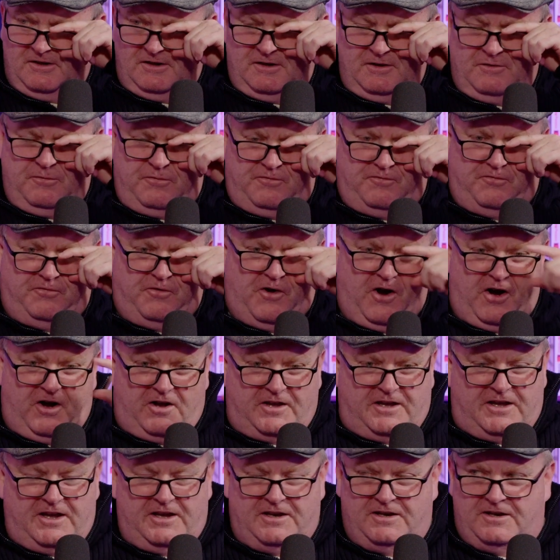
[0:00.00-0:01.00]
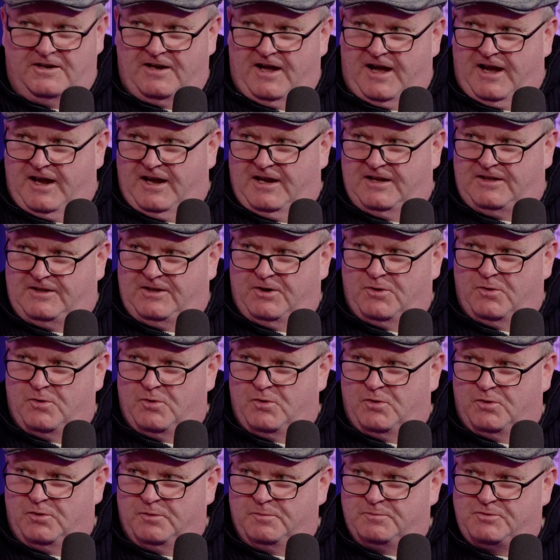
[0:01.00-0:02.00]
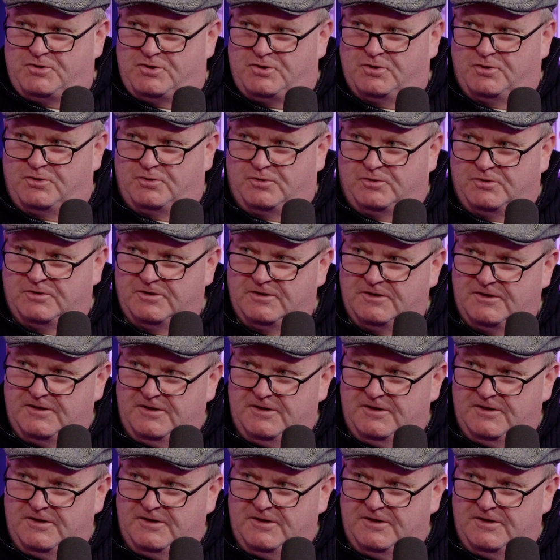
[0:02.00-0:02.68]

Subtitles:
Fucking Ideal Home Show.